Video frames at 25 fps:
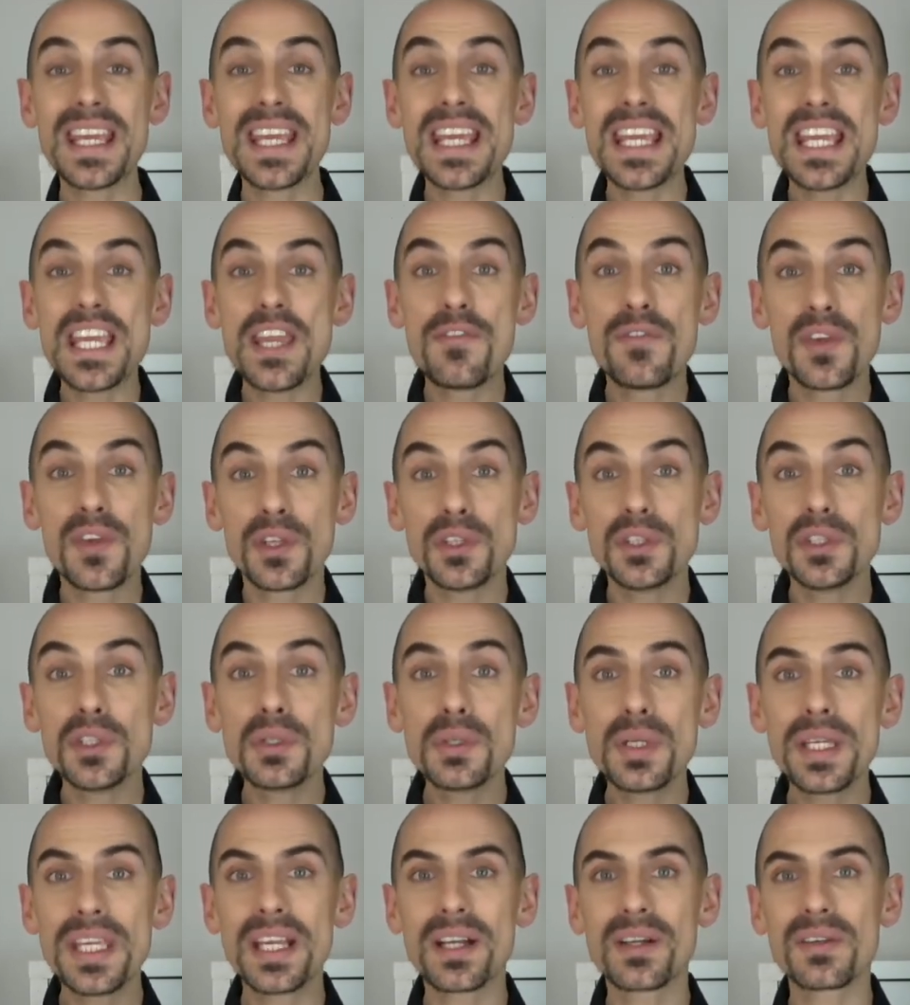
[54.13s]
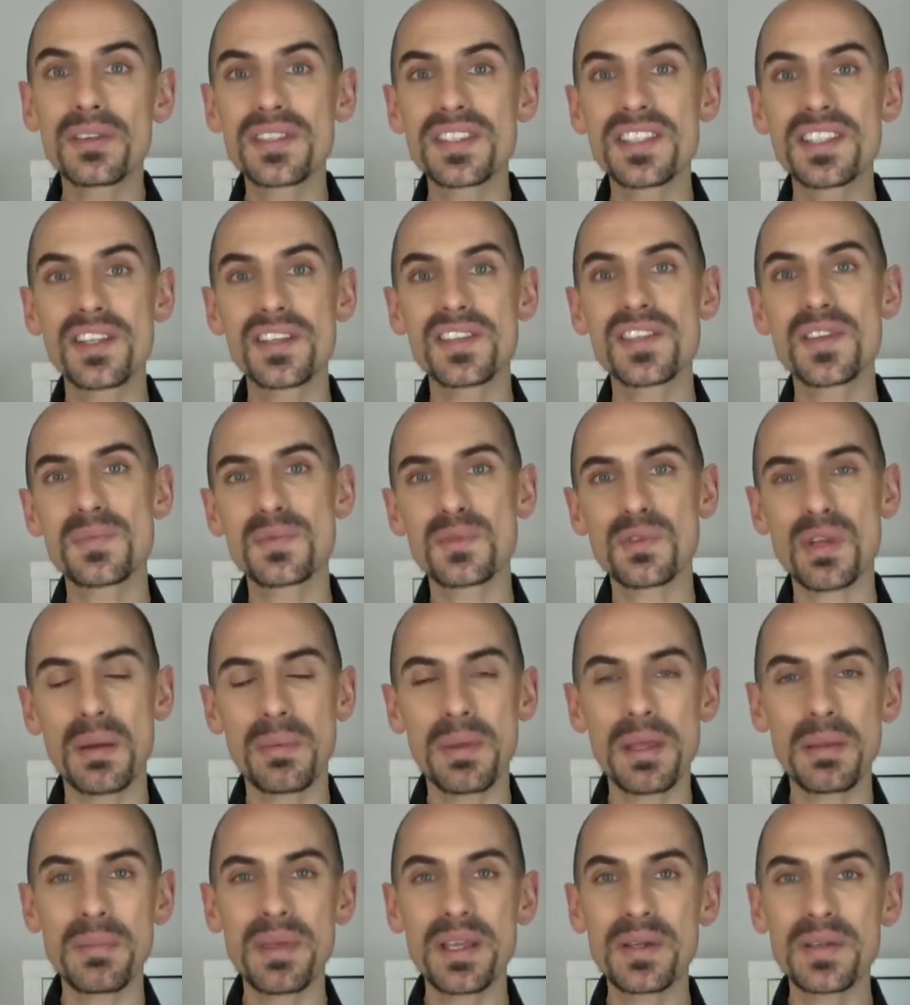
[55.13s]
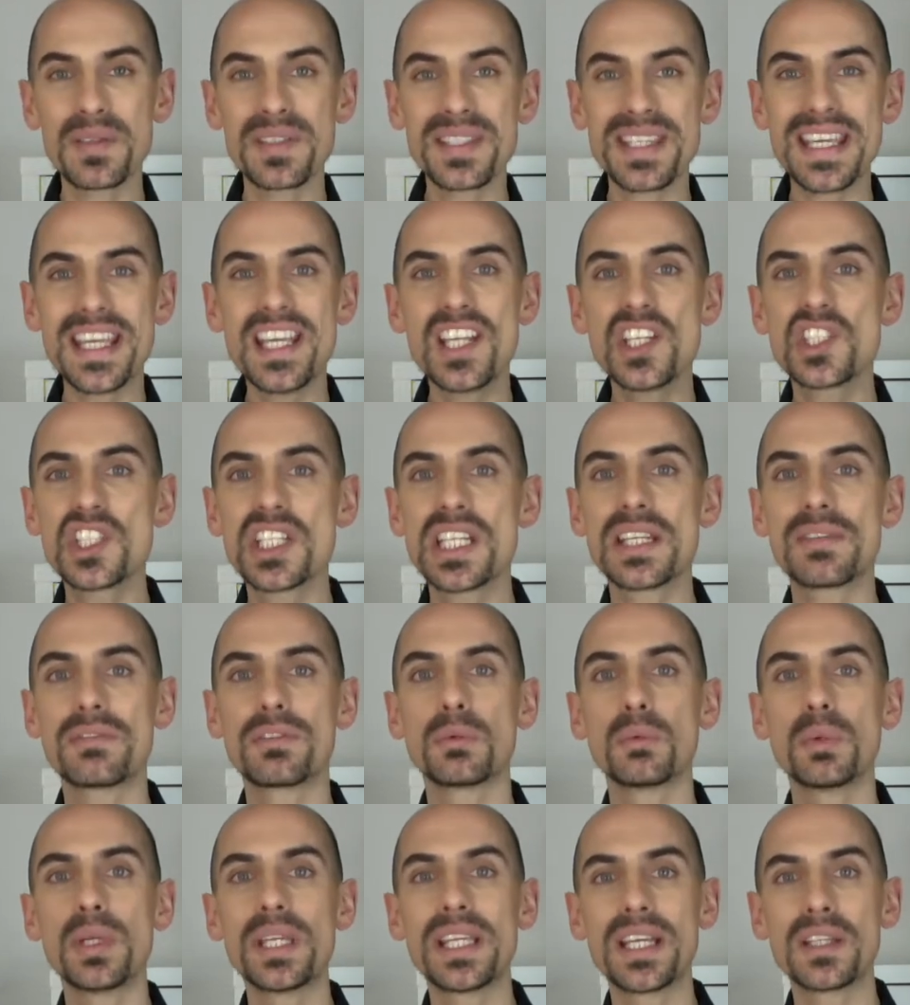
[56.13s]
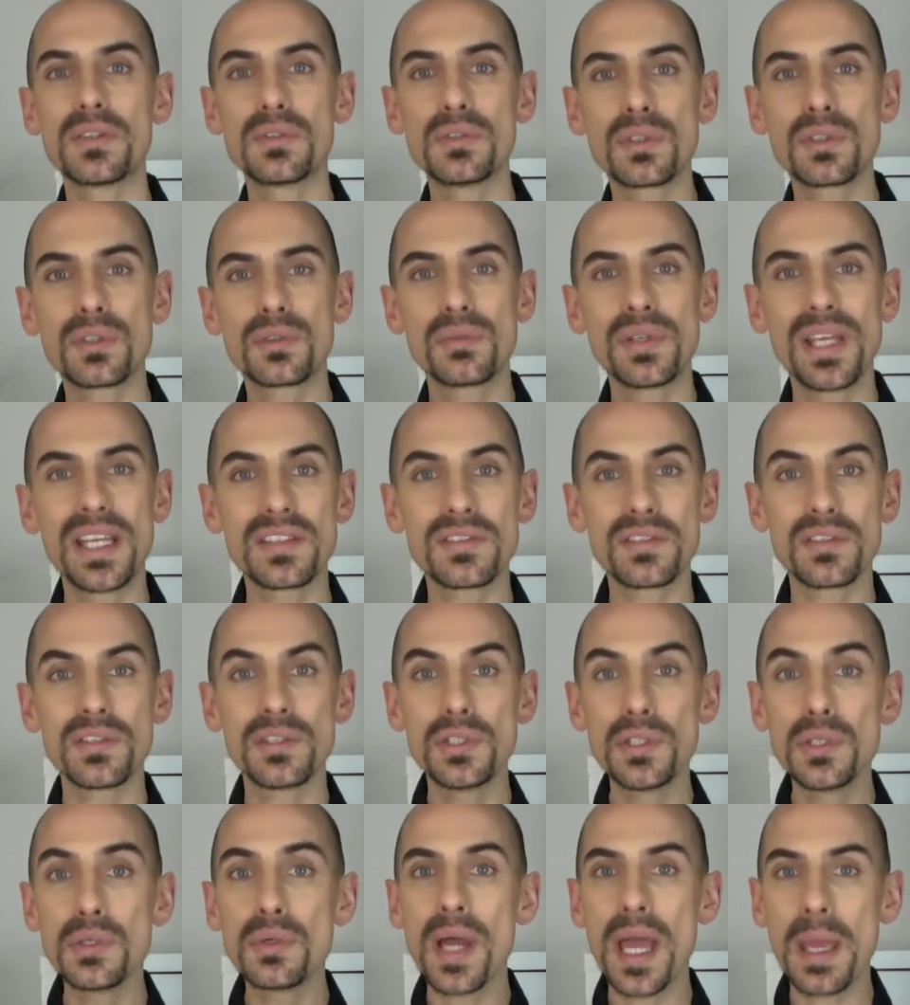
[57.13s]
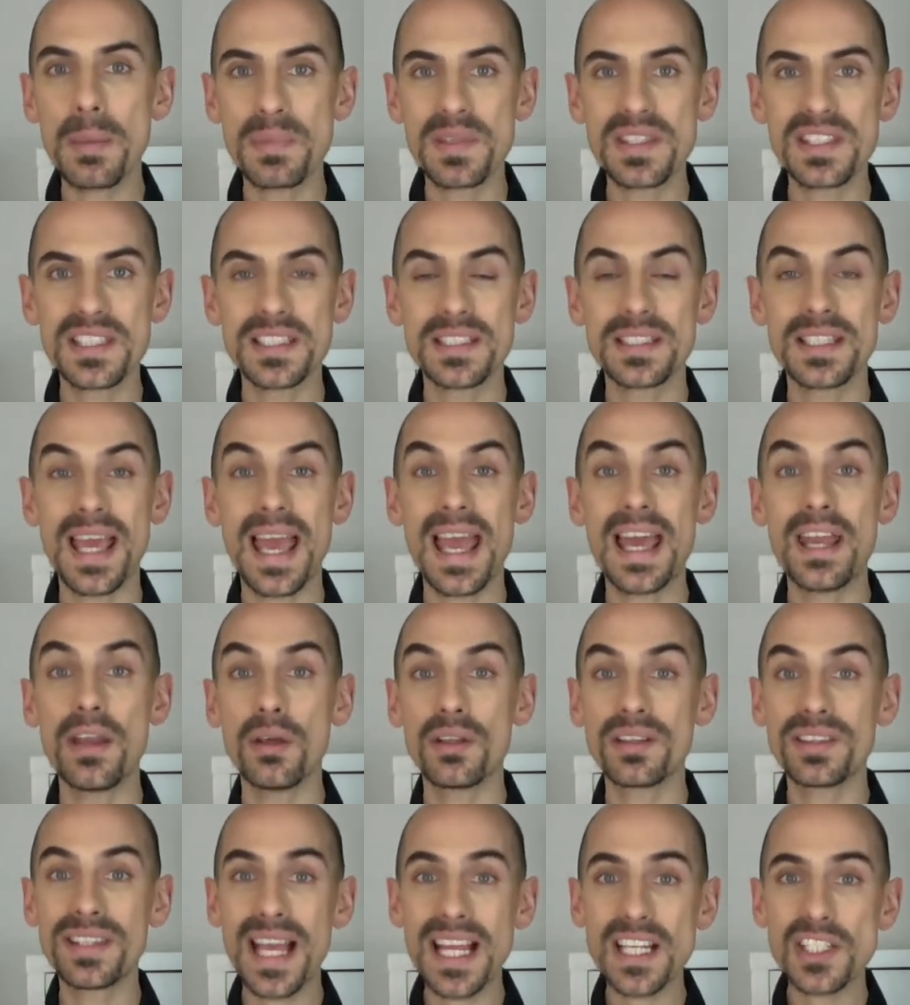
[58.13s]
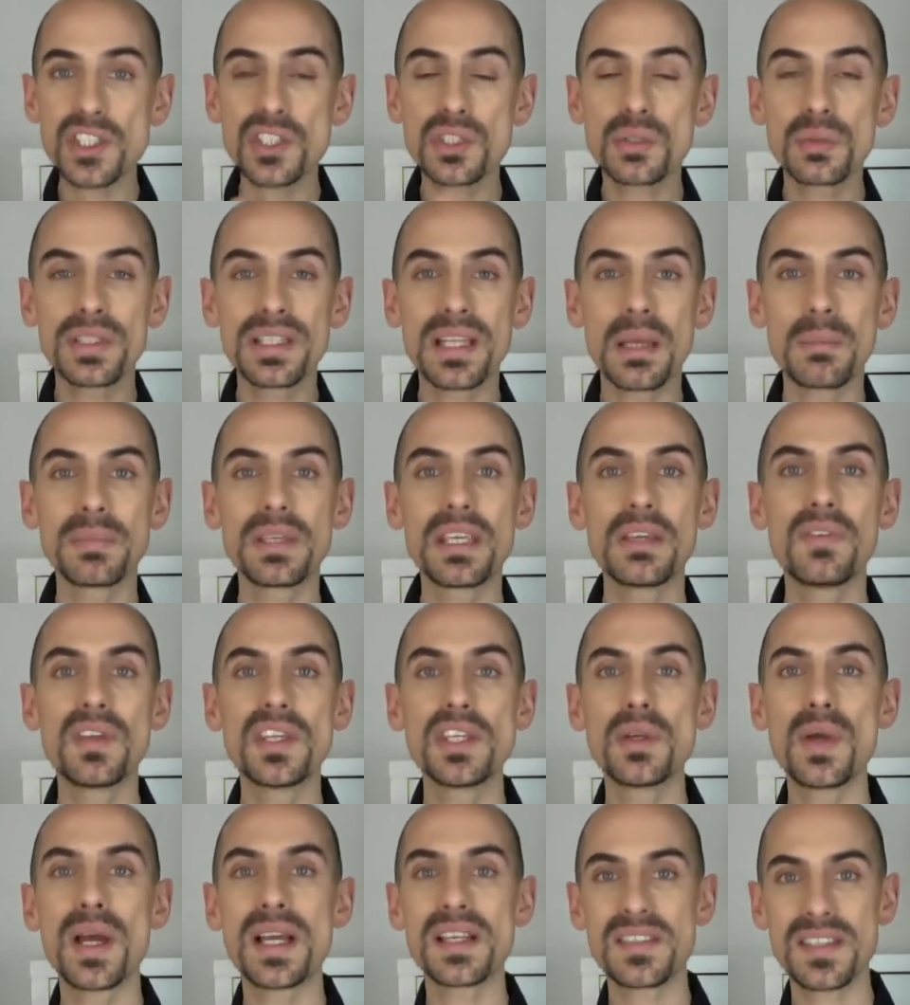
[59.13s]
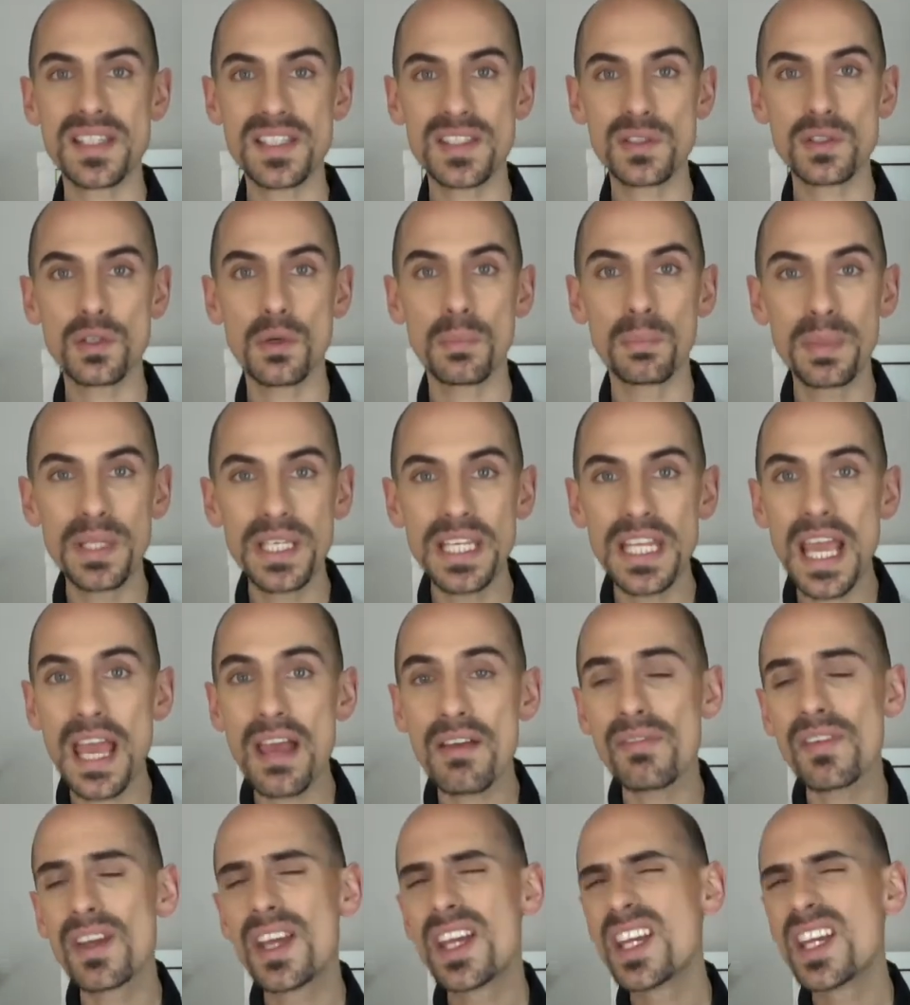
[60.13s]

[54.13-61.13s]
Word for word: If you're new here, consider subscribing because each and every week I do create a new episode and attached to it, I'm giving you access to a PDF,